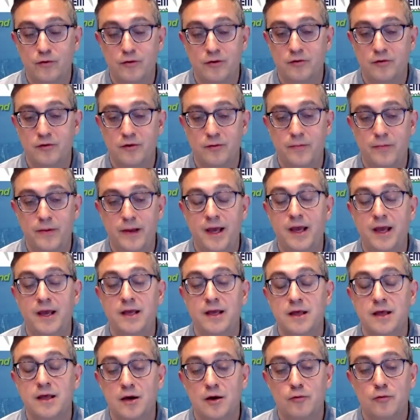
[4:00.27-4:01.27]
or you're in
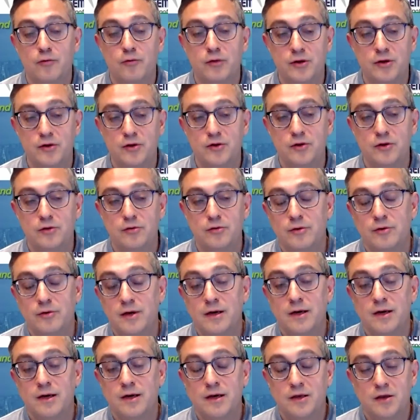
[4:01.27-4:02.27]
pain. What do you do?
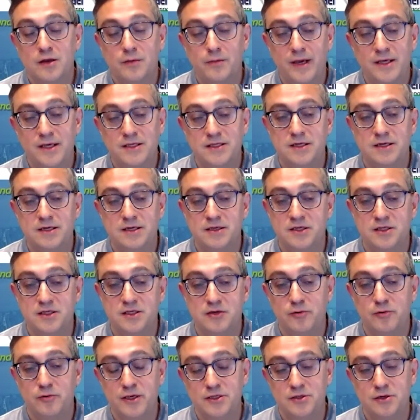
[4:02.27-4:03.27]
You basically
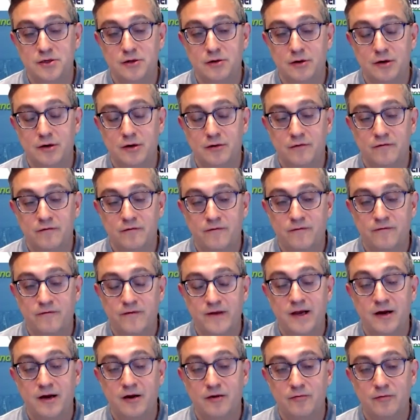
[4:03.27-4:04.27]
squeeze your
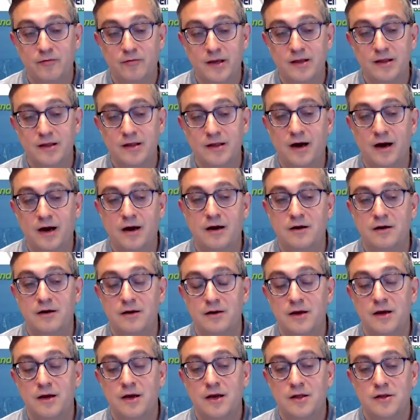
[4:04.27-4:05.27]
finger really hard
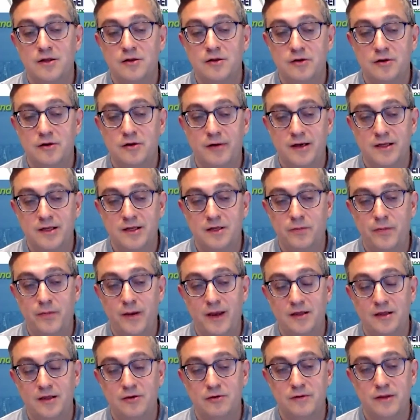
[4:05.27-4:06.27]
to direct the
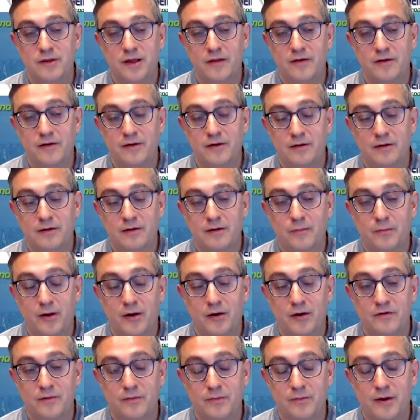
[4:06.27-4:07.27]
pain to another part
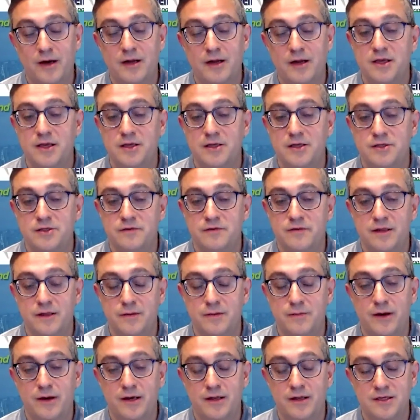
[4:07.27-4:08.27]
of the body so that the
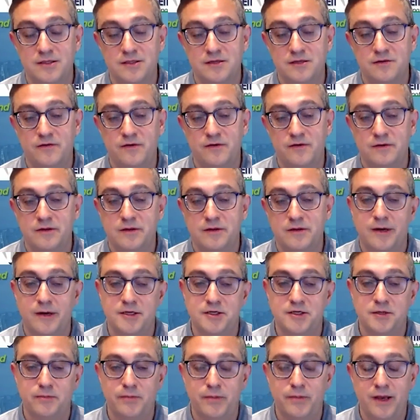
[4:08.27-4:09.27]
body doesn't feel as
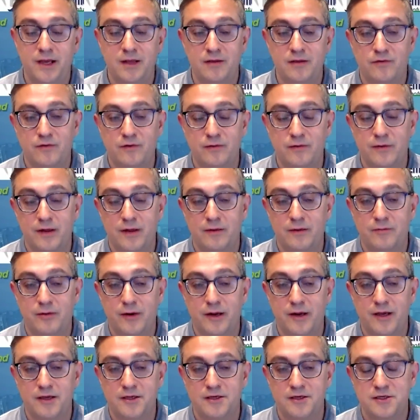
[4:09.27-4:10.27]
much in pain from that
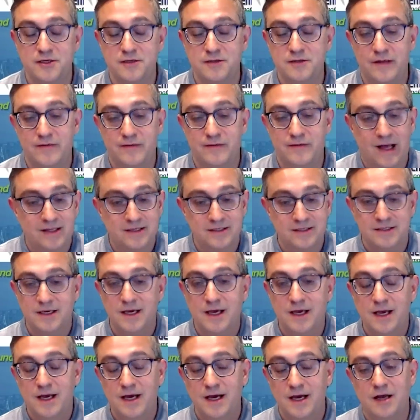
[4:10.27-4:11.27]
breakage. That's
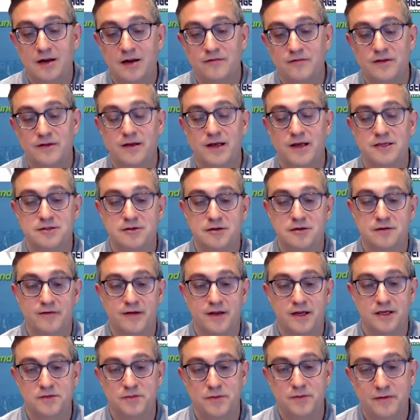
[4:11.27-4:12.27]
kind of the lesson of that
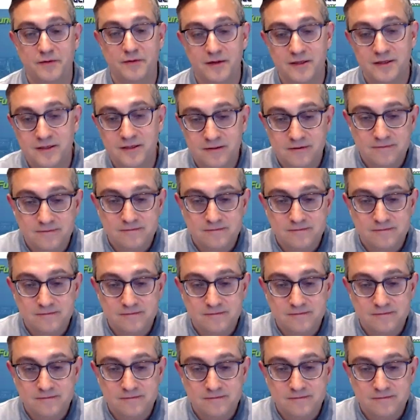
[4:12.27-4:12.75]
experience.